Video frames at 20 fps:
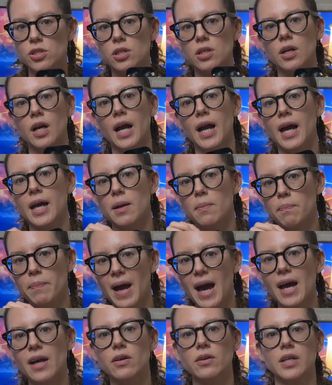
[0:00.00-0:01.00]
year I had a
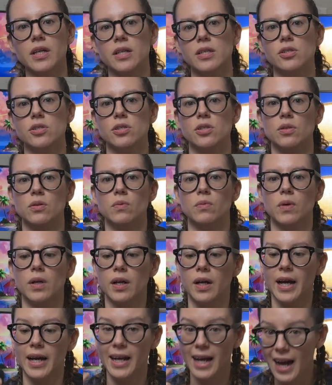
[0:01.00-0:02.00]
battery issue
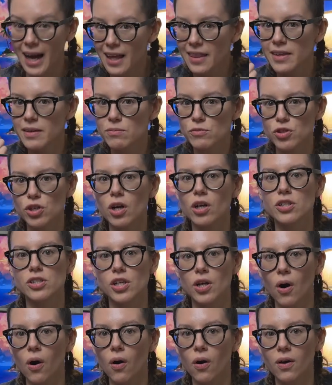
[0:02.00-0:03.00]
where I'd have them
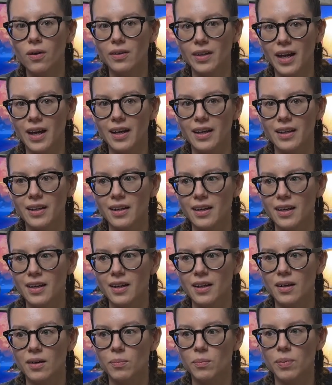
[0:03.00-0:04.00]
charging all night,
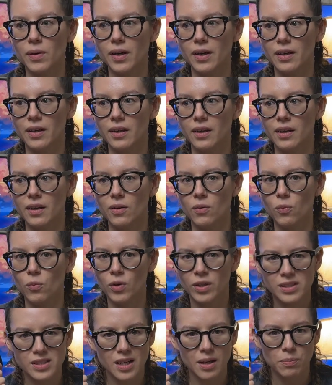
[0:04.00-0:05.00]
but
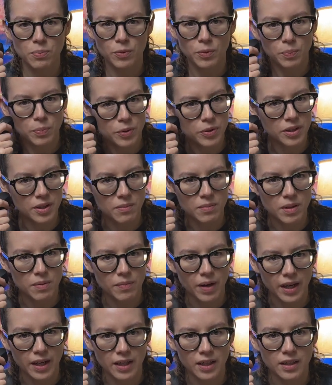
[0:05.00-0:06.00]
once I would put them in
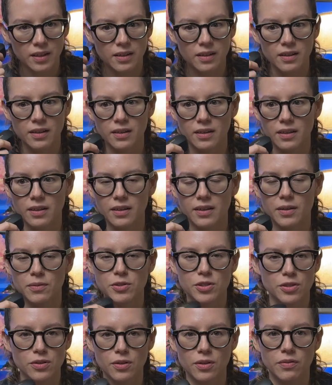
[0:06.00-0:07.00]
my ear, there
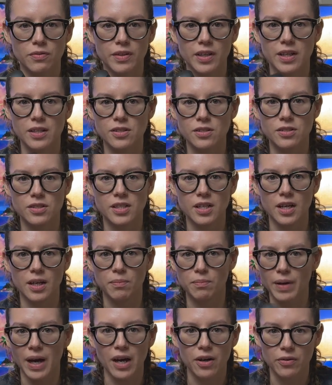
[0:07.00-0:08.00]
was a notification
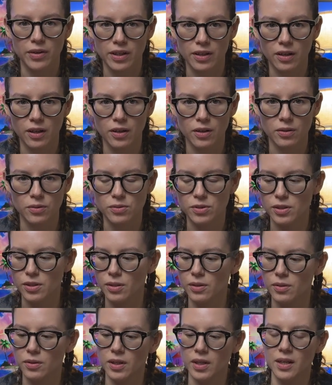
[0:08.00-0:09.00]
saying battery low,
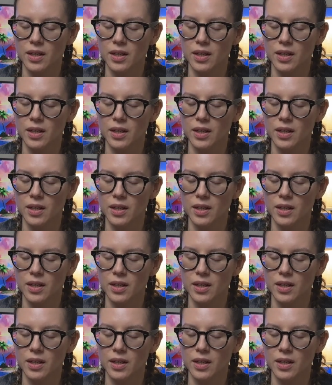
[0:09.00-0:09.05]
so